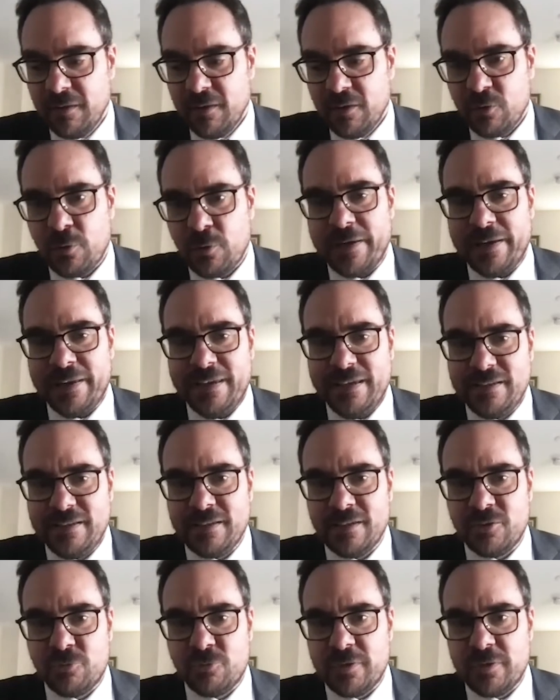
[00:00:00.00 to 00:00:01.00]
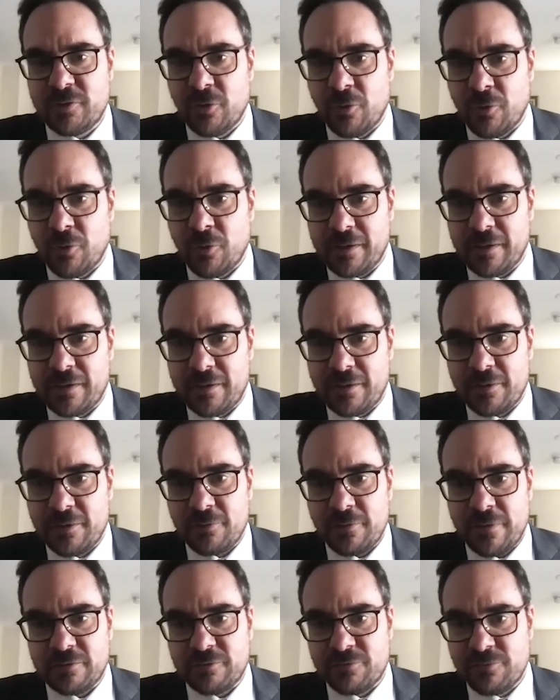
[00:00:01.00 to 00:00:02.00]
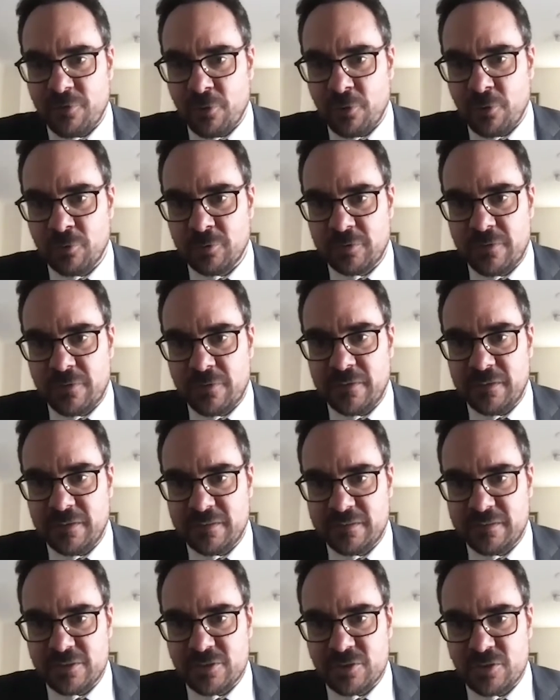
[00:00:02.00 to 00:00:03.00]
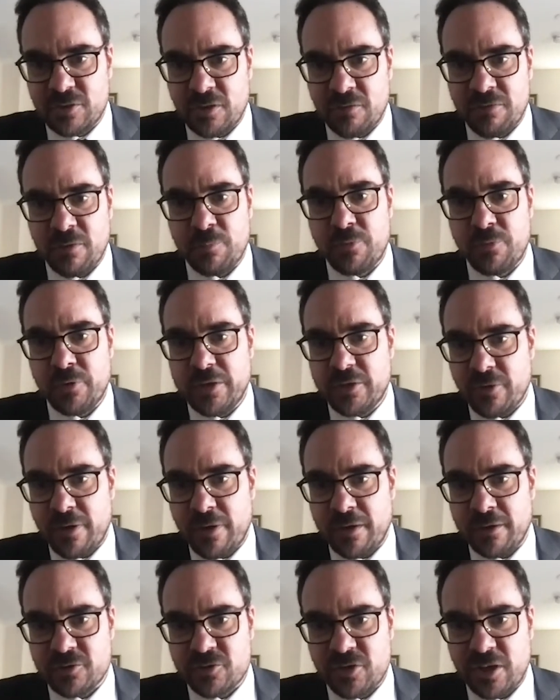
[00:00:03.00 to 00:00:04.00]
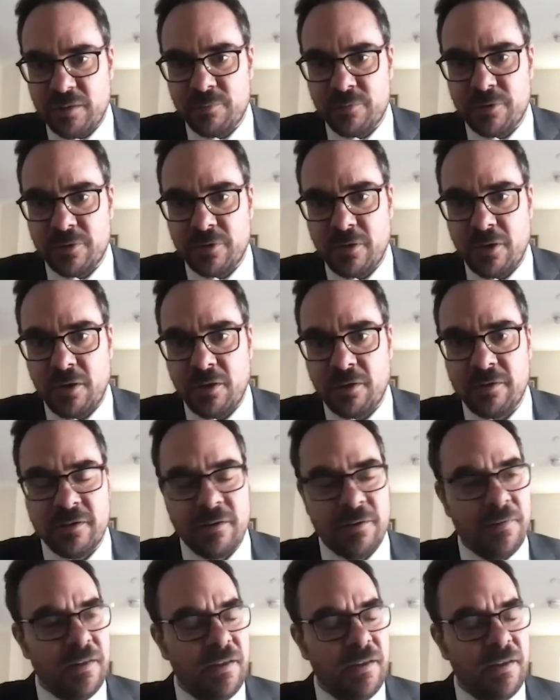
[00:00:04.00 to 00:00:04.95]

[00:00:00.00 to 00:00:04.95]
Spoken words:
quite heated rhetoric that followed the decision of the pretrial chamber on